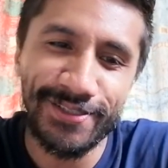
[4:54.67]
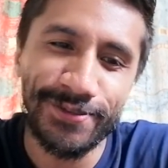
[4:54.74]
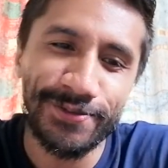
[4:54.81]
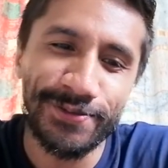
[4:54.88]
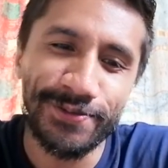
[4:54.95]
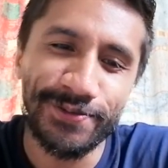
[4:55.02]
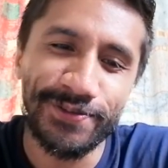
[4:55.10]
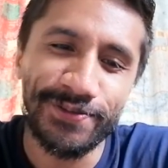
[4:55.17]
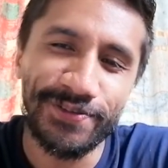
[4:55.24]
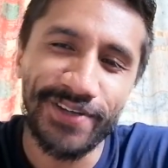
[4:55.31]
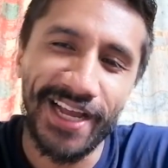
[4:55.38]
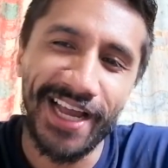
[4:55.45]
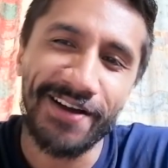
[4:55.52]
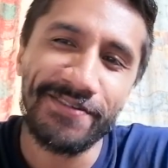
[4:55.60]
to
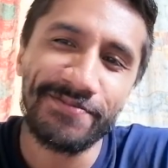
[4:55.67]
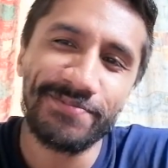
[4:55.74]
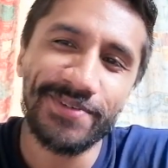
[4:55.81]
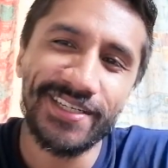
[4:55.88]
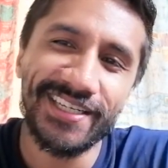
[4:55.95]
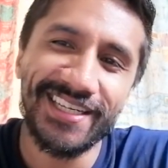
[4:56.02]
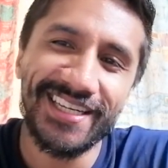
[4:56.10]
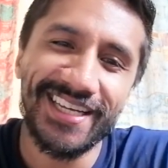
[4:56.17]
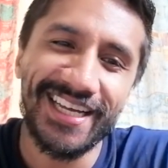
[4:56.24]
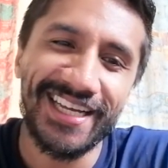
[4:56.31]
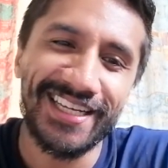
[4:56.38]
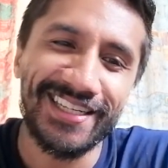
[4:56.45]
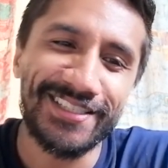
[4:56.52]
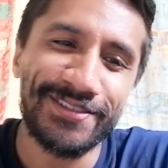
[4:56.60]
help
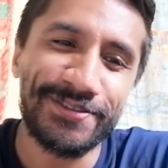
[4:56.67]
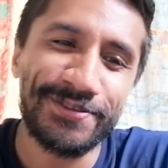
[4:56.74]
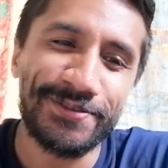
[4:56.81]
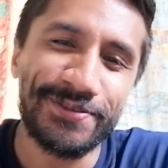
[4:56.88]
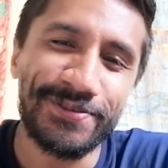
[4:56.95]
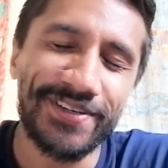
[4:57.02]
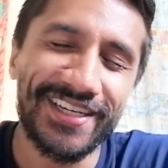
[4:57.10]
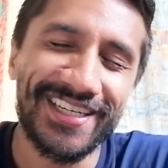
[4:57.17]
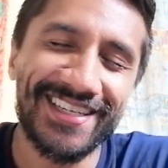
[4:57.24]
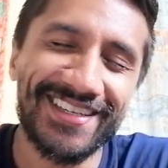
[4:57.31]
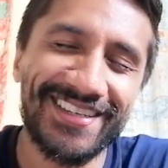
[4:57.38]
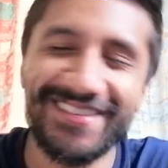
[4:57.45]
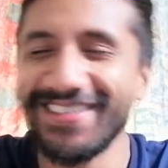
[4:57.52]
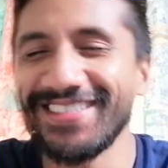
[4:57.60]
and to
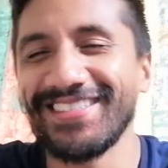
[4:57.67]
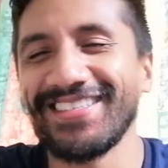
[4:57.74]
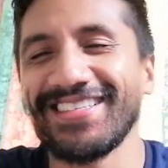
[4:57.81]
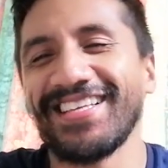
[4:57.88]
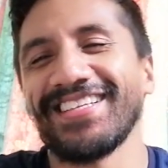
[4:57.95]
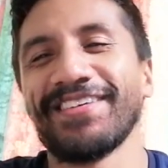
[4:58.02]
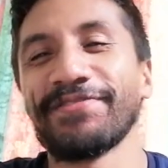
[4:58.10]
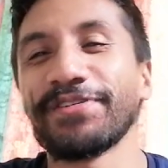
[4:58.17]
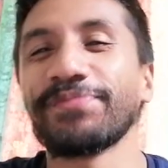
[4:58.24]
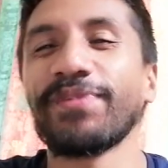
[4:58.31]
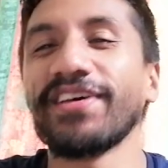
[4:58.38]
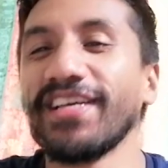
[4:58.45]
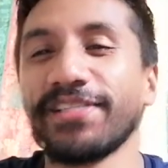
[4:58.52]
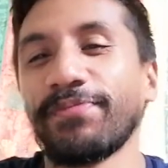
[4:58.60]

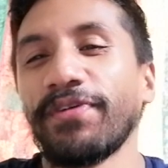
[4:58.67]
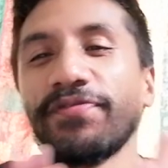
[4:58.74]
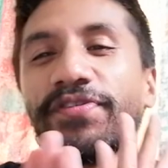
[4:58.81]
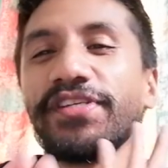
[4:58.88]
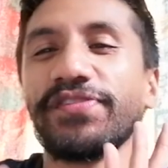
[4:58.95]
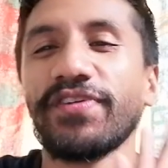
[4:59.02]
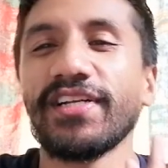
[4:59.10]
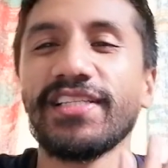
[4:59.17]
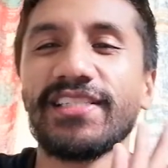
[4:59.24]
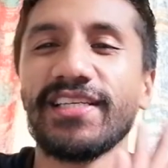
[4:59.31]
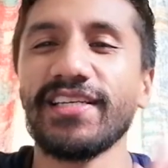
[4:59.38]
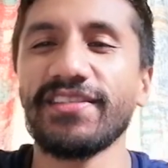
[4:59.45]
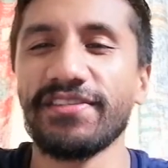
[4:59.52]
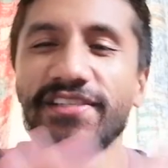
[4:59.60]
it's my first
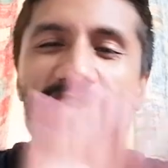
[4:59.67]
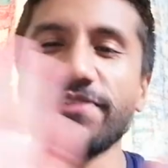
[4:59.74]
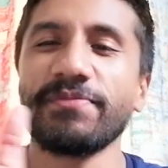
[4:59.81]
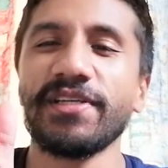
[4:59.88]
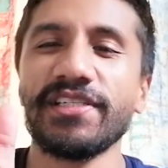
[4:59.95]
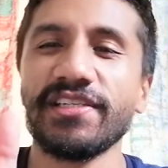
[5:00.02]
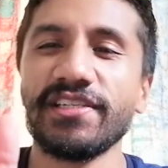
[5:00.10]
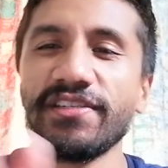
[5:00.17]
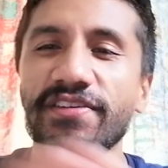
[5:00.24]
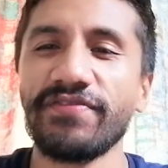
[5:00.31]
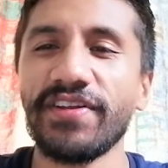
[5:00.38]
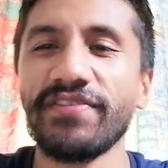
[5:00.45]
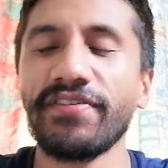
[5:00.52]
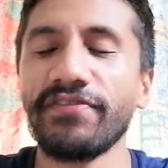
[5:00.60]
volunteer. So just imagine
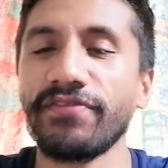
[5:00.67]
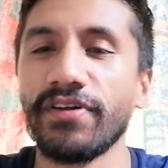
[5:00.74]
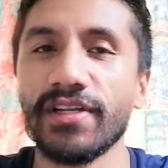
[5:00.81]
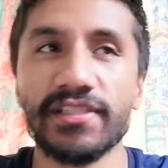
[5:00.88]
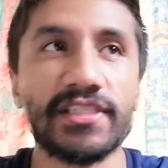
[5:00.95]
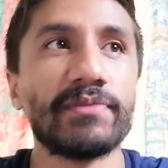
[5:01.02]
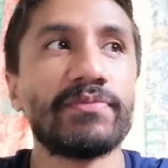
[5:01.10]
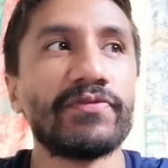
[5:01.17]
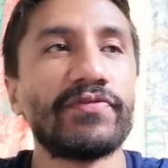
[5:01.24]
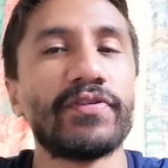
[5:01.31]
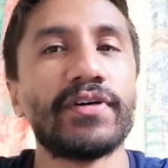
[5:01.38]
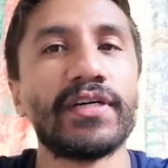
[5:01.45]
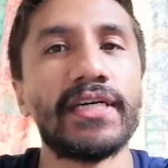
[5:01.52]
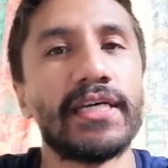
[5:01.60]
you've never volunteered
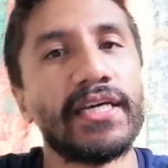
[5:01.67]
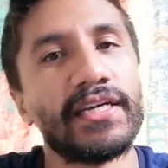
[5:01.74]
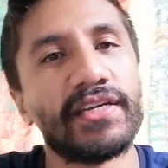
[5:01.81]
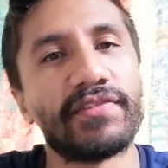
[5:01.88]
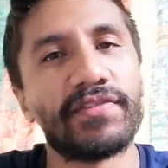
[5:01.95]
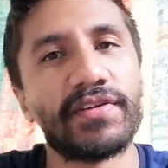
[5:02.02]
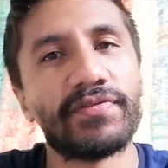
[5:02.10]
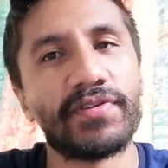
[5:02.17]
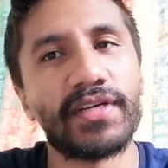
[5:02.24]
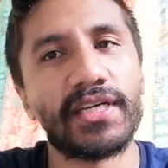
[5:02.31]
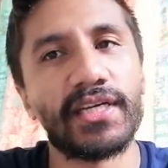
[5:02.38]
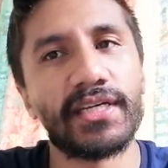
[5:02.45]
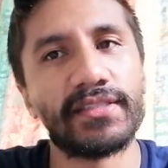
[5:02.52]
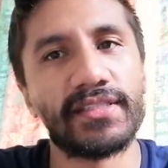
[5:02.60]
before, you've
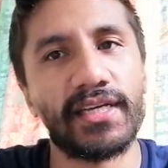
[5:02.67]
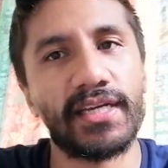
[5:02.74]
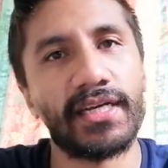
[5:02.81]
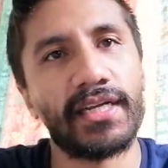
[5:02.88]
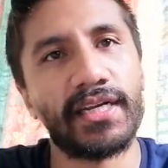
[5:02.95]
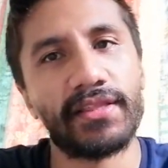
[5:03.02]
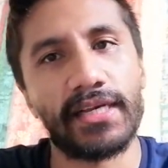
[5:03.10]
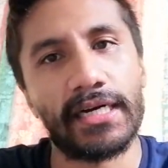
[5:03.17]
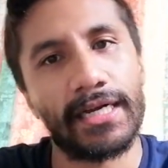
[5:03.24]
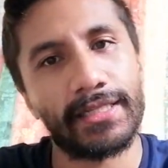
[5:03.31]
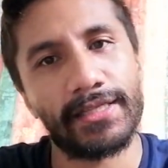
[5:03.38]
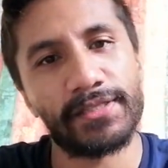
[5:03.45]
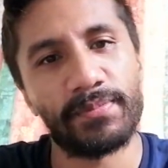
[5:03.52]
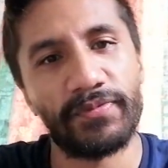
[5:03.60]
never done anything
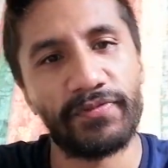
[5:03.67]
like this